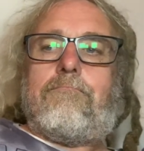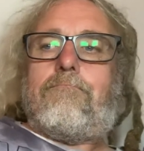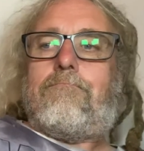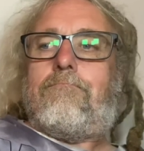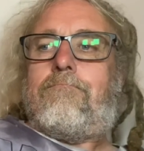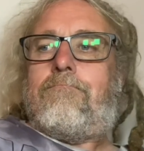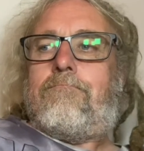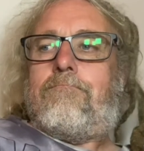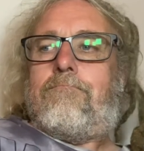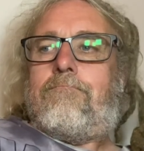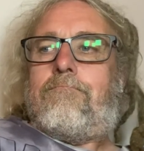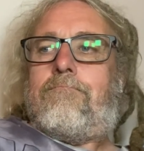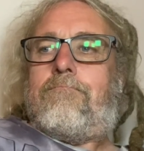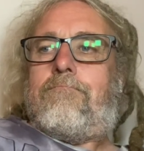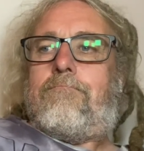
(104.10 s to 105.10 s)

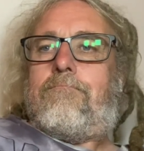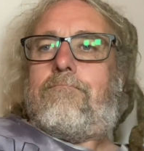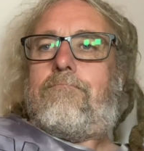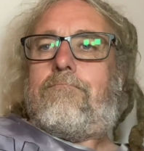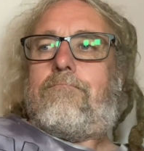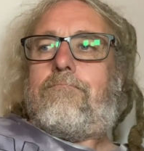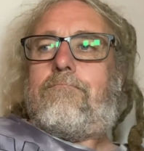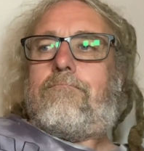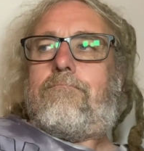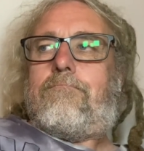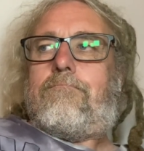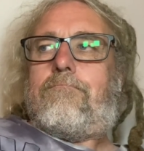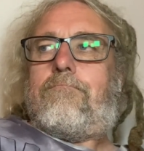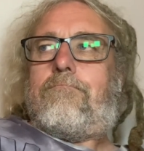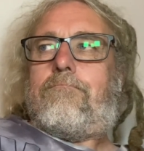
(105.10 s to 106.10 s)

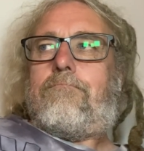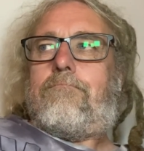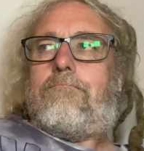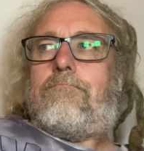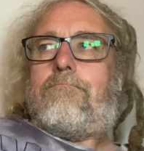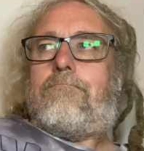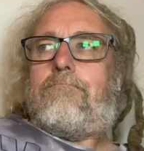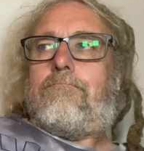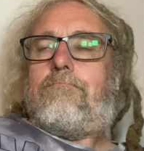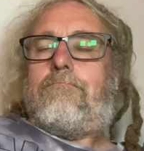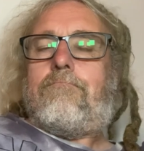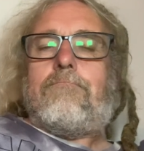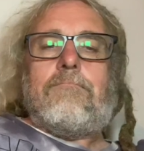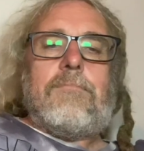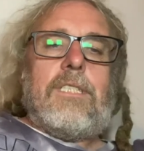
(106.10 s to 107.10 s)

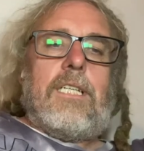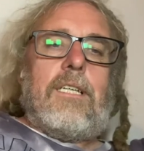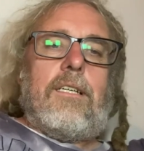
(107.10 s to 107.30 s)
Nobody speaks.